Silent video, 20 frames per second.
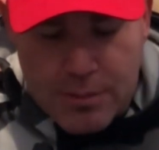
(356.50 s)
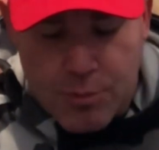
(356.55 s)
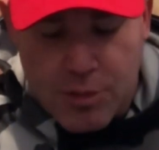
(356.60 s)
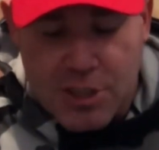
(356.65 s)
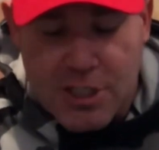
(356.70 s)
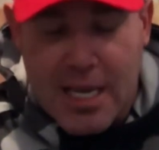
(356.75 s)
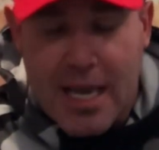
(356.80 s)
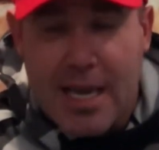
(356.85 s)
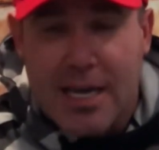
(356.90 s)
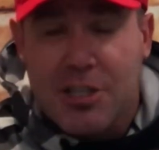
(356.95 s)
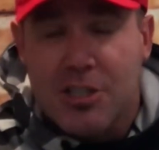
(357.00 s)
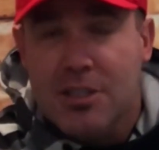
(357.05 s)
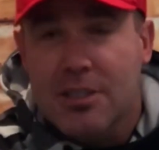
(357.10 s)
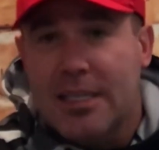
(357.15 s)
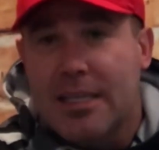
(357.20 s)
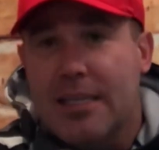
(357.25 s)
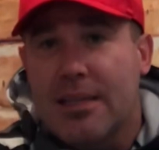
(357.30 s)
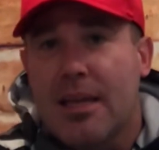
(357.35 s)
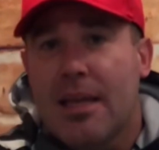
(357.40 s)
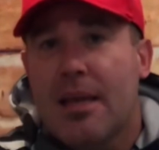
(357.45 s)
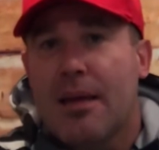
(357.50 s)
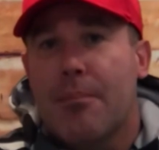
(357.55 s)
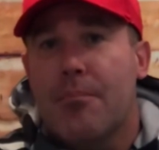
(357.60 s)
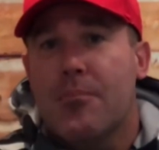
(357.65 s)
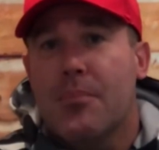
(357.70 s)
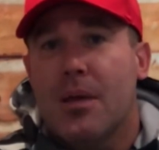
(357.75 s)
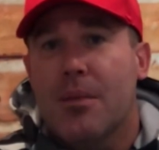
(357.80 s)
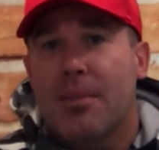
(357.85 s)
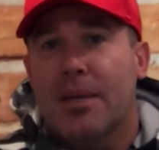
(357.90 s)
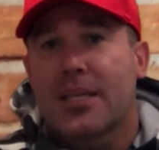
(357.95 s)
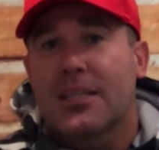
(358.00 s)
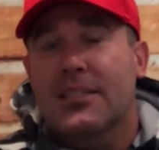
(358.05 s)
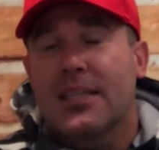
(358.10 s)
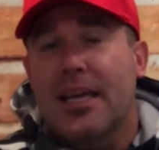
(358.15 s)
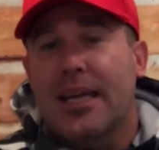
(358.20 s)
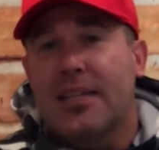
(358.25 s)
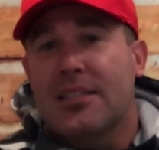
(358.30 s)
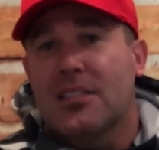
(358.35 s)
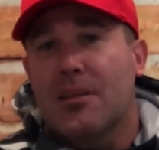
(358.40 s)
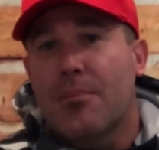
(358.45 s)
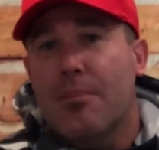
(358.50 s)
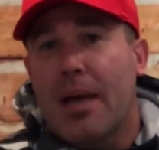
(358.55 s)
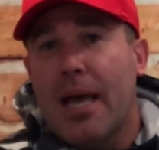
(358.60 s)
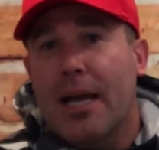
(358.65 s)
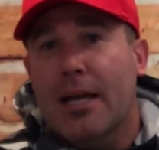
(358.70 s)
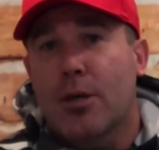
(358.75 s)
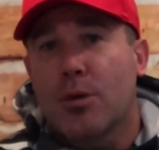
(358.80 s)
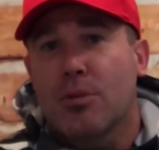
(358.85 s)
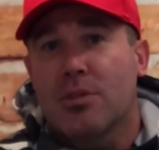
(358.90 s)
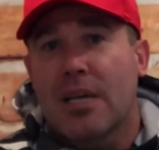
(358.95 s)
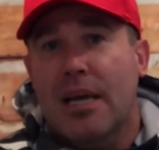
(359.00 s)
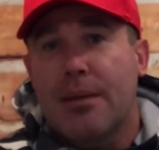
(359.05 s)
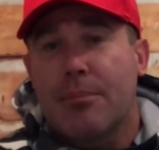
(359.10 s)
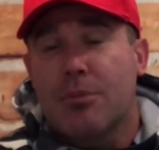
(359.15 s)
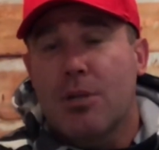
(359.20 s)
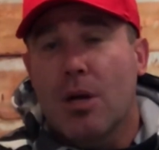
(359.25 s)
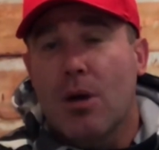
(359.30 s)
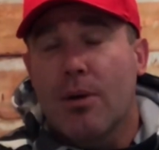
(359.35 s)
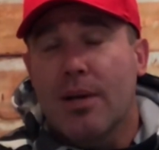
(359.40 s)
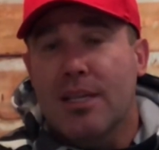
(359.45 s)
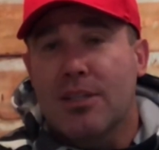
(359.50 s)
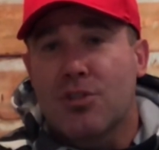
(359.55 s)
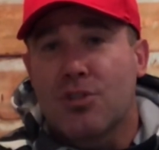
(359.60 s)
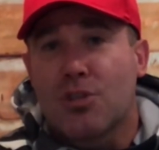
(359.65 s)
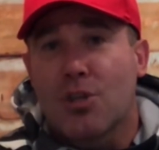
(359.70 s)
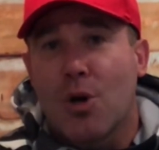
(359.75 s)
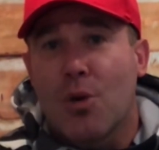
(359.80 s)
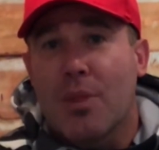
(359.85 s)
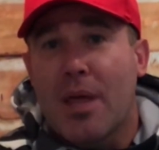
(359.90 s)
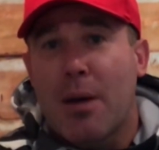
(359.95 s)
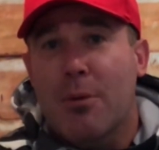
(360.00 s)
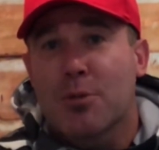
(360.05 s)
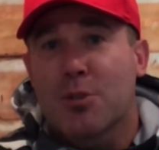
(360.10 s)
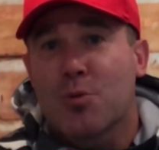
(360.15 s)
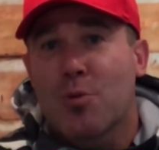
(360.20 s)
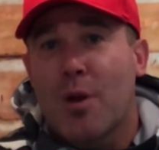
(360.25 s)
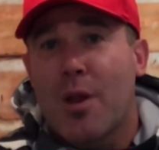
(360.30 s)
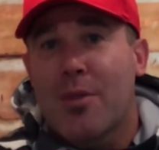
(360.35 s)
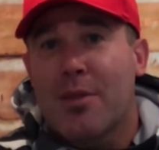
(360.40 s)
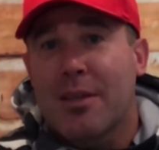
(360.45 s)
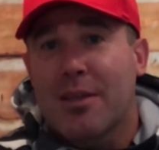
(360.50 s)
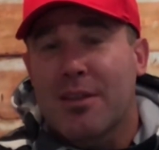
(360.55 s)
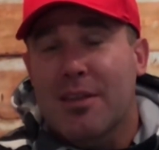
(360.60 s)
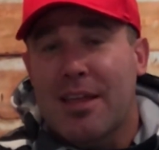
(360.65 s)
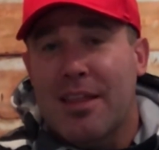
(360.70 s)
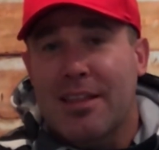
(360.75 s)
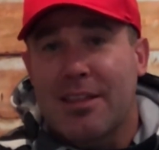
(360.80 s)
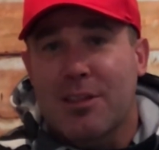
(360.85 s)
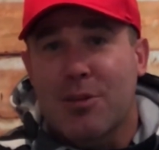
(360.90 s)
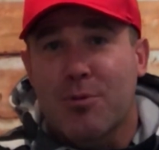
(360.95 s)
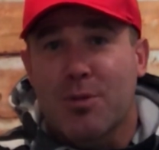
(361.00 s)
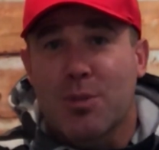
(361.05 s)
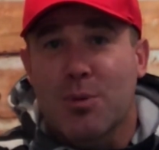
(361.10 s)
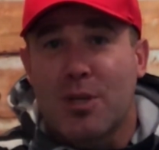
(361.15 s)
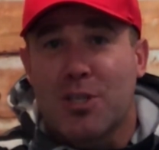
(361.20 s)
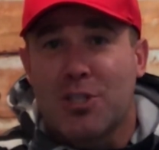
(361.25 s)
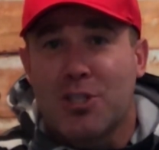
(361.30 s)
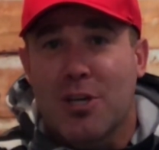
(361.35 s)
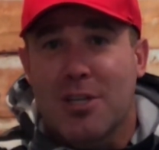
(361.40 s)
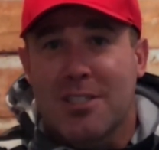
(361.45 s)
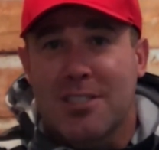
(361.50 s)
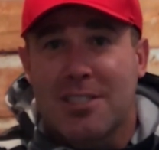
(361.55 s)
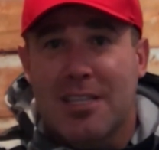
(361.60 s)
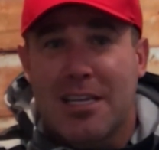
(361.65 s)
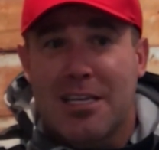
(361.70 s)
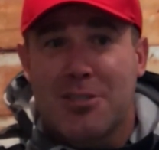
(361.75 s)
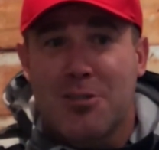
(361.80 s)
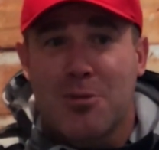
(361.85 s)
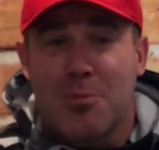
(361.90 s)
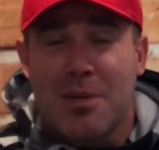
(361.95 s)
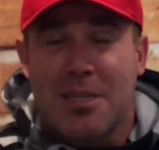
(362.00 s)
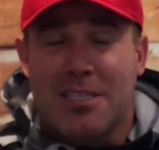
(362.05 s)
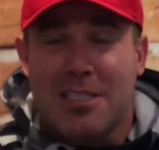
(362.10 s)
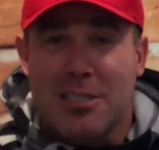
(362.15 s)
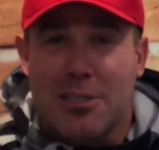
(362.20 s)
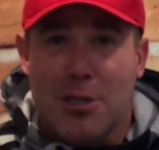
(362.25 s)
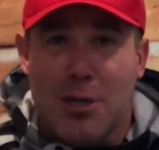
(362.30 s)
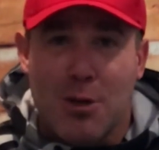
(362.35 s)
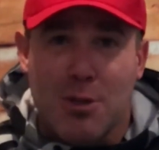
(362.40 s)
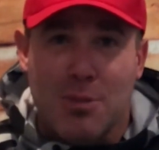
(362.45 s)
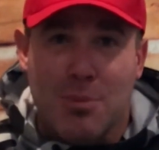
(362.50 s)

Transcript: which actually mimics a tobacco type note. And so that was one of the things, I think the reason why Sean sent it to me is he knows